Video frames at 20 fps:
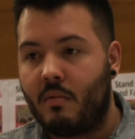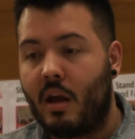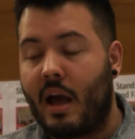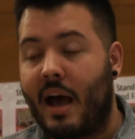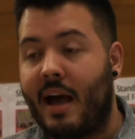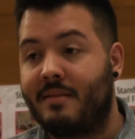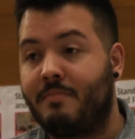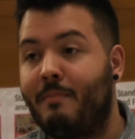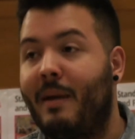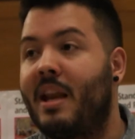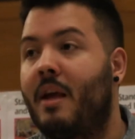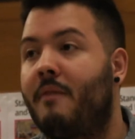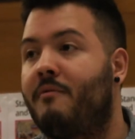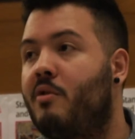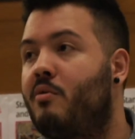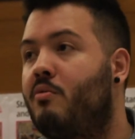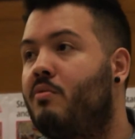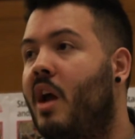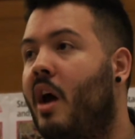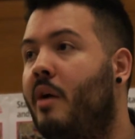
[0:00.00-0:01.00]
As many of
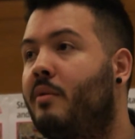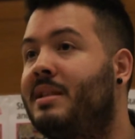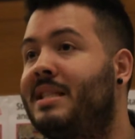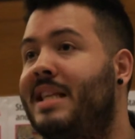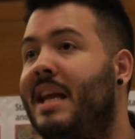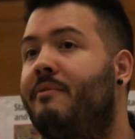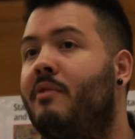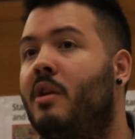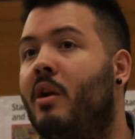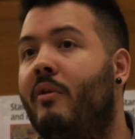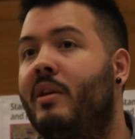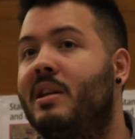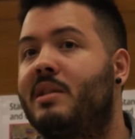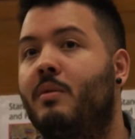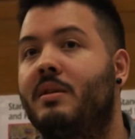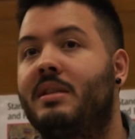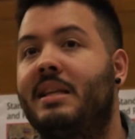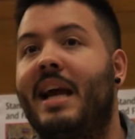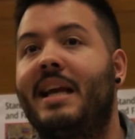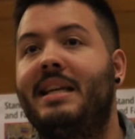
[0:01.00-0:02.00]
you will know, Stephen Lawrence
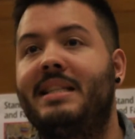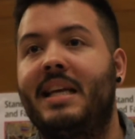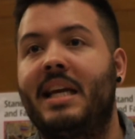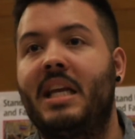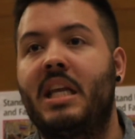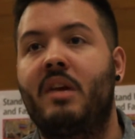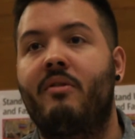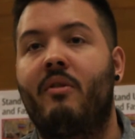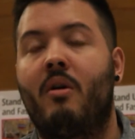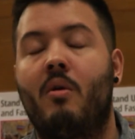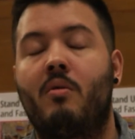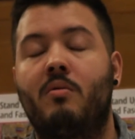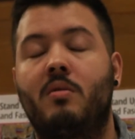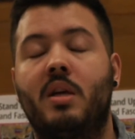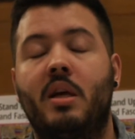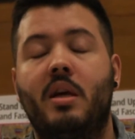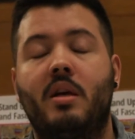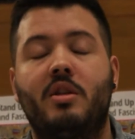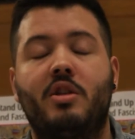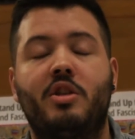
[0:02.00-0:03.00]
was an 18-year-old
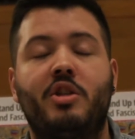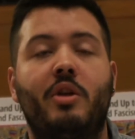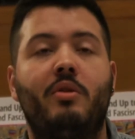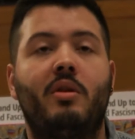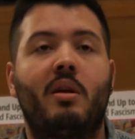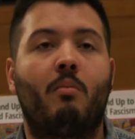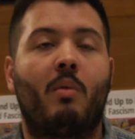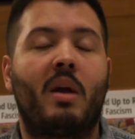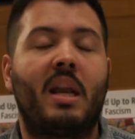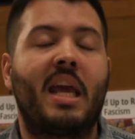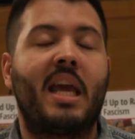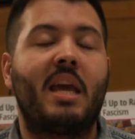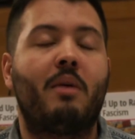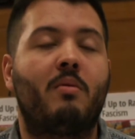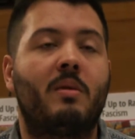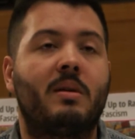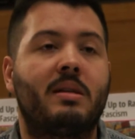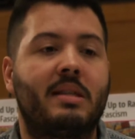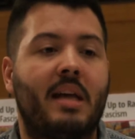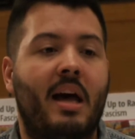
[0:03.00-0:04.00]
student when he
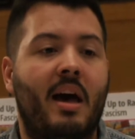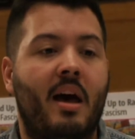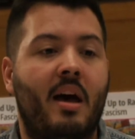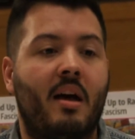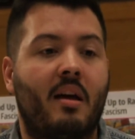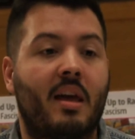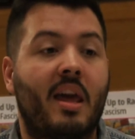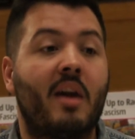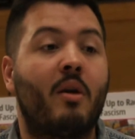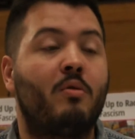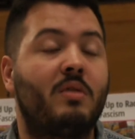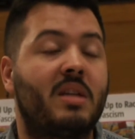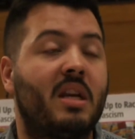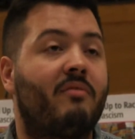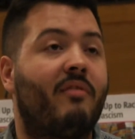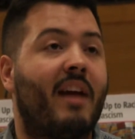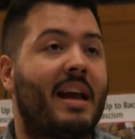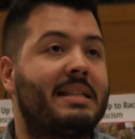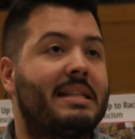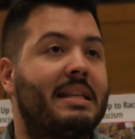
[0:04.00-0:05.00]
was killed in a
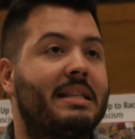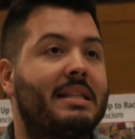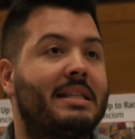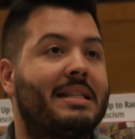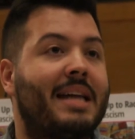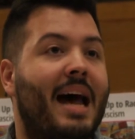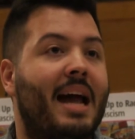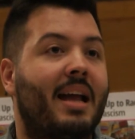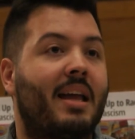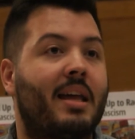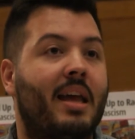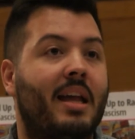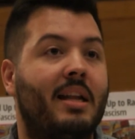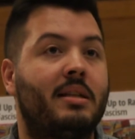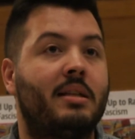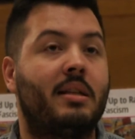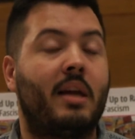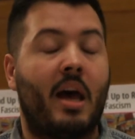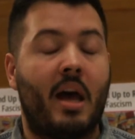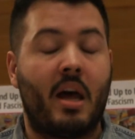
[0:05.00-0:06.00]
racist attack
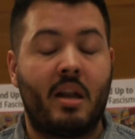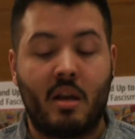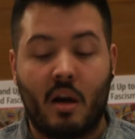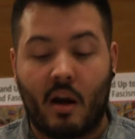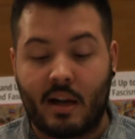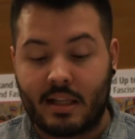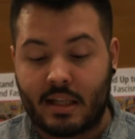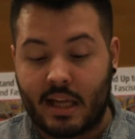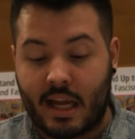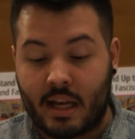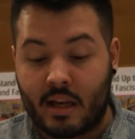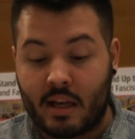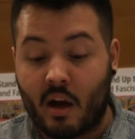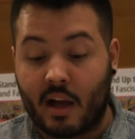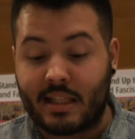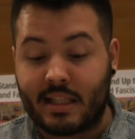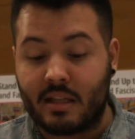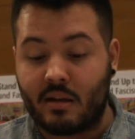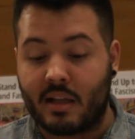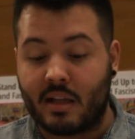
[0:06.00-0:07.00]
in
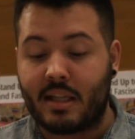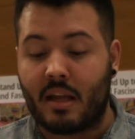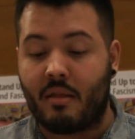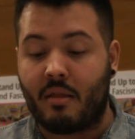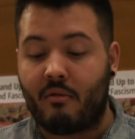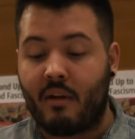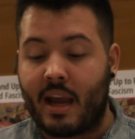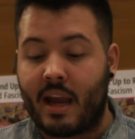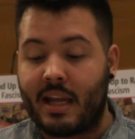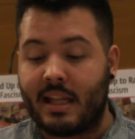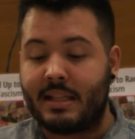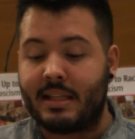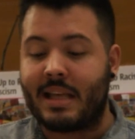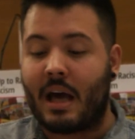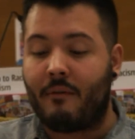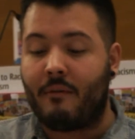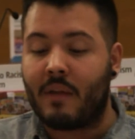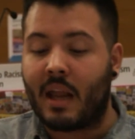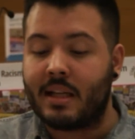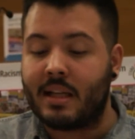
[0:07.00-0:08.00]
1993 in
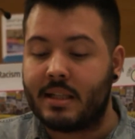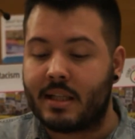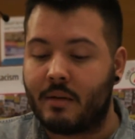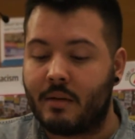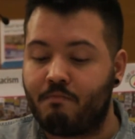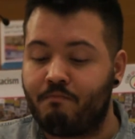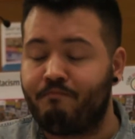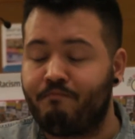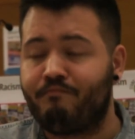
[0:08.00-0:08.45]
South London.